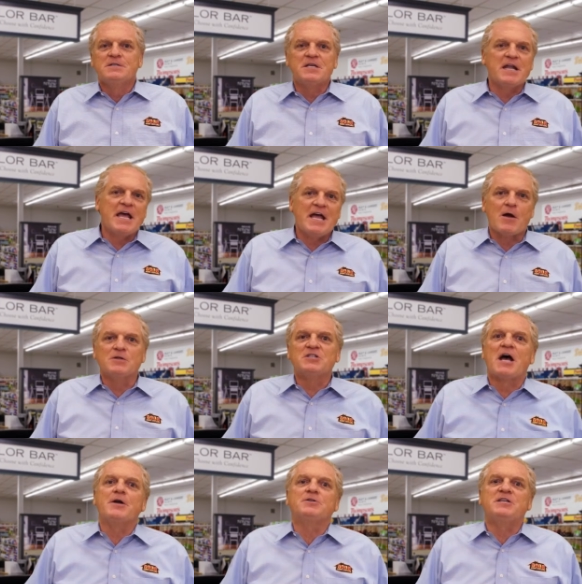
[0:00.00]
Today, our
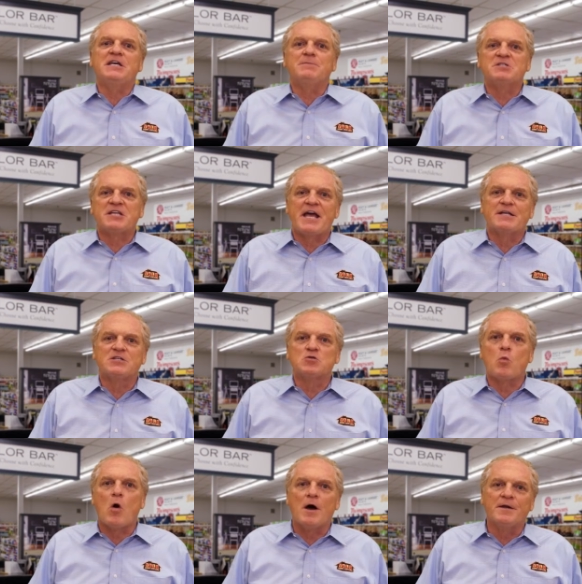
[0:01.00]
entire team stands
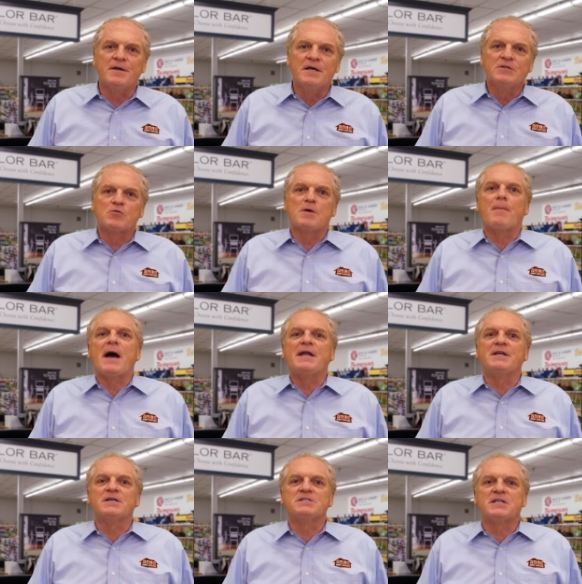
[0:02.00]
as one to
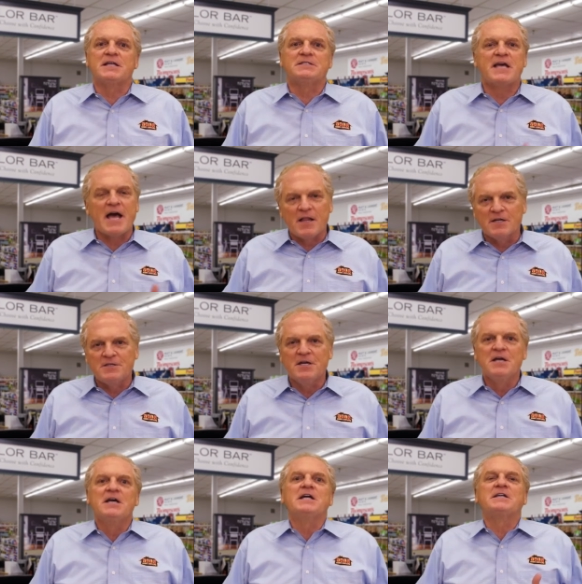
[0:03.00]
remind us that talent,
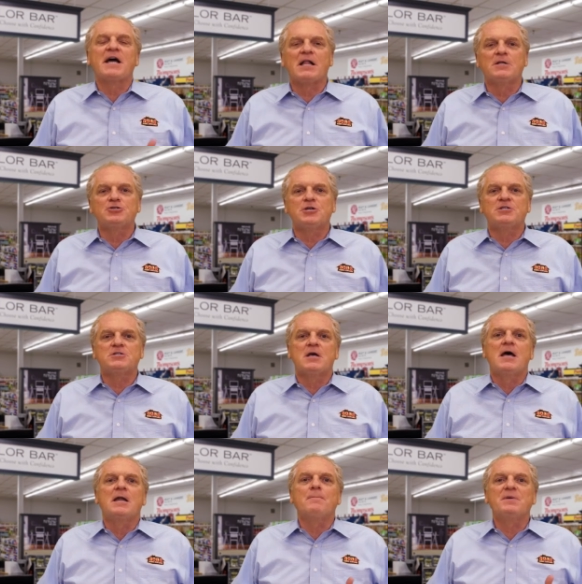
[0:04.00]
intelligence,
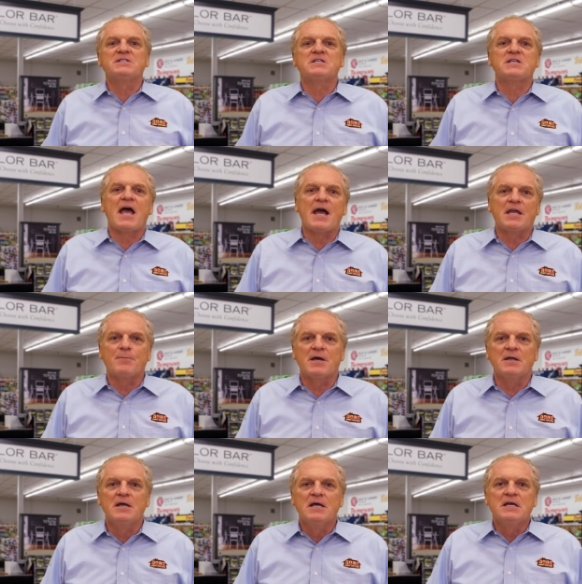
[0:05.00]
and business
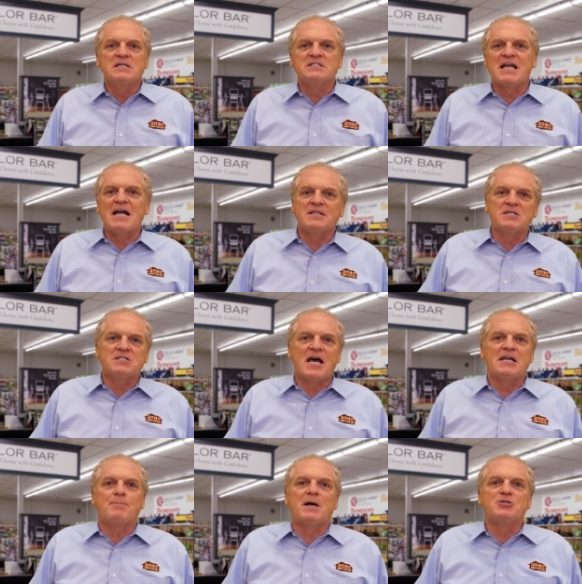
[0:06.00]
acumen is not
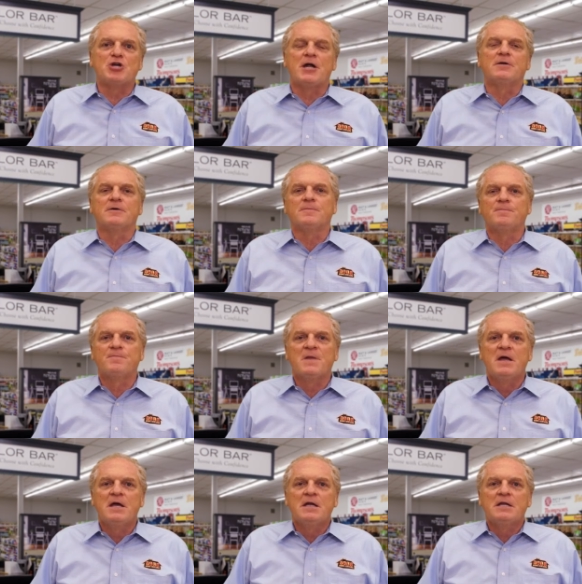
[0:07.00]
decided by gender.
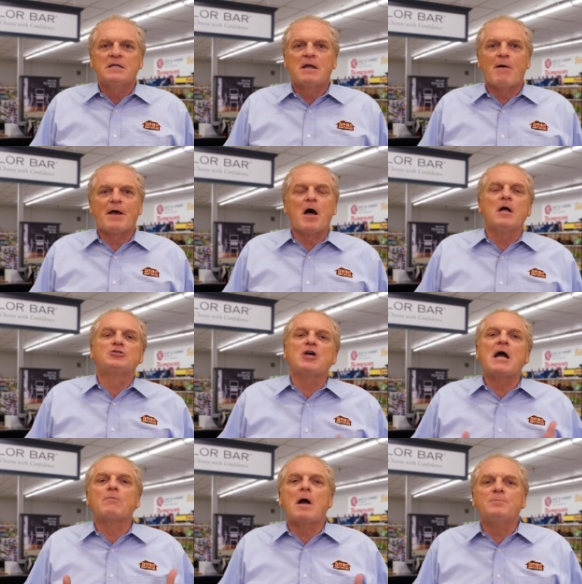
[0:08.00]
Now, I call
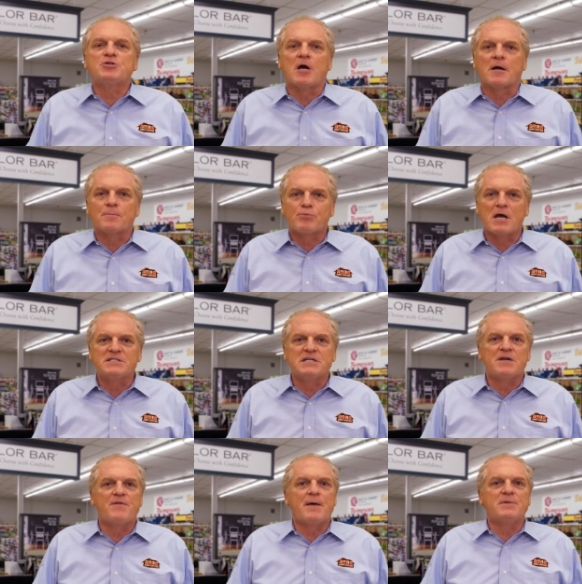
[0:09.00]
John Rumschik, President
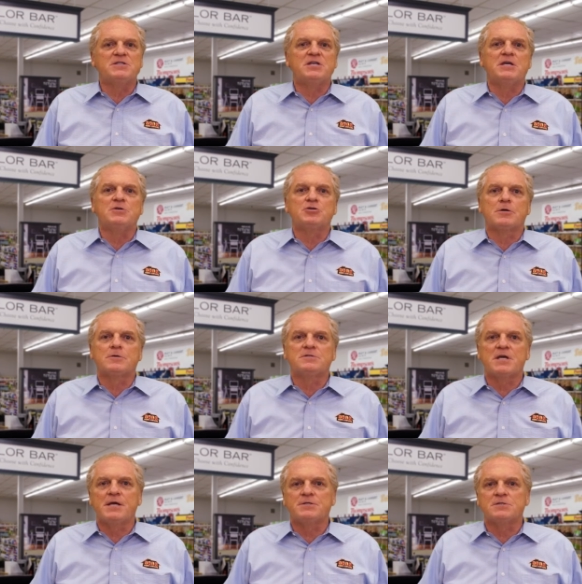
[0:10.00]
of M&T Insurance
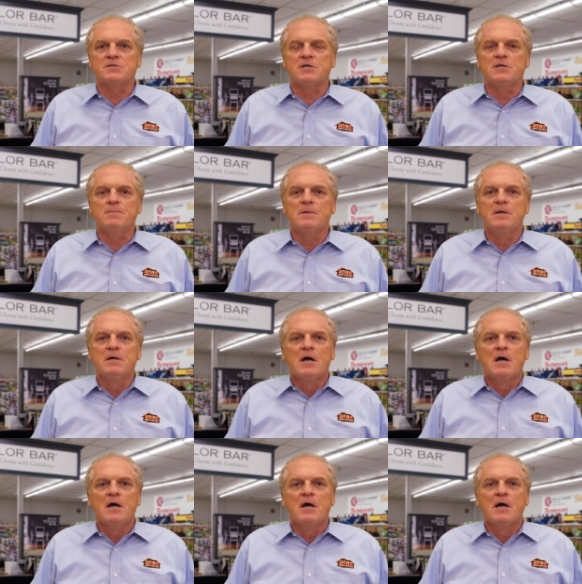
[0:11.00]
Agency,